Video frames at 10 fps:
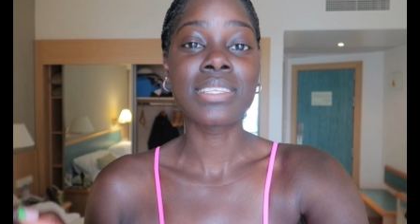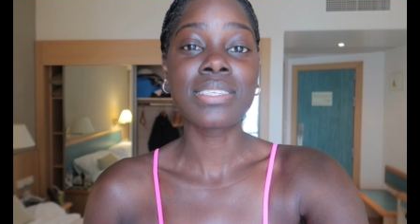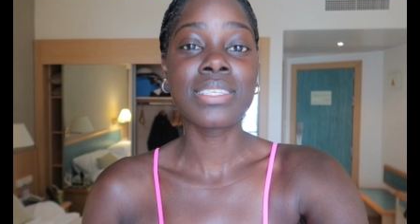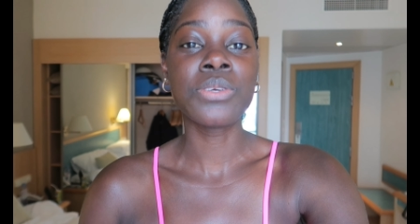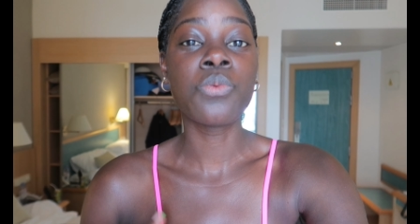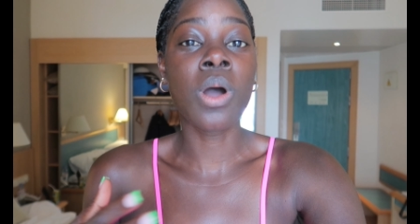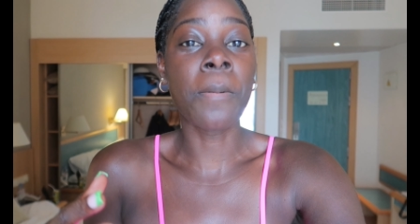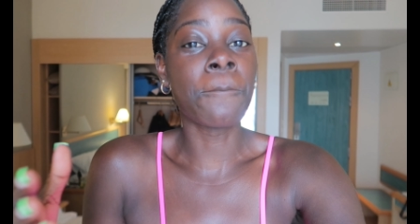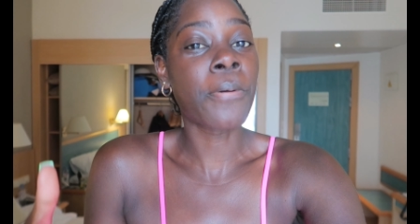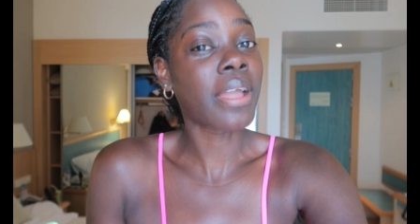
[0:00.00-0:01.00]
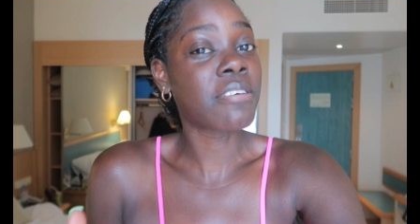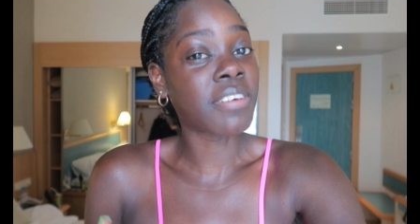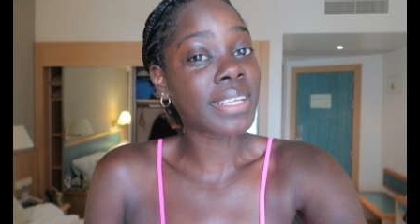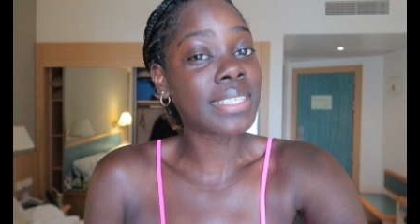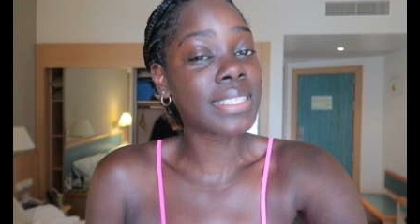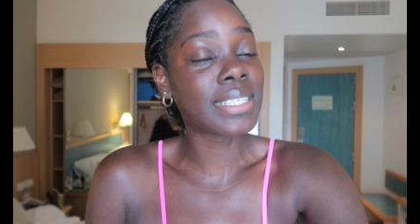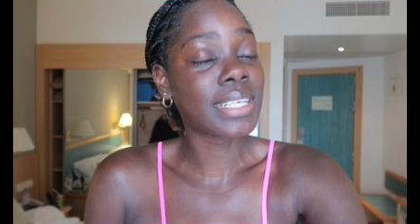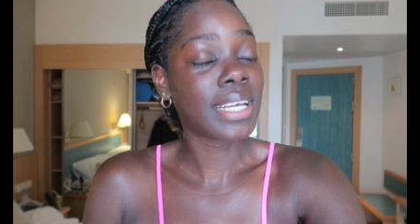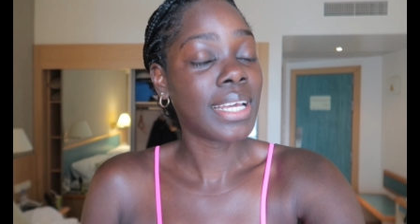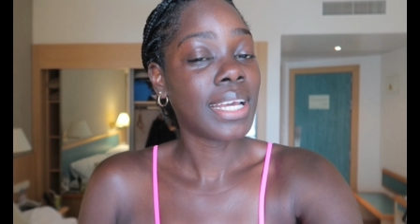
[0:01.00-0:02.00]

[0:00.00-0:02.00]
and see what breakfast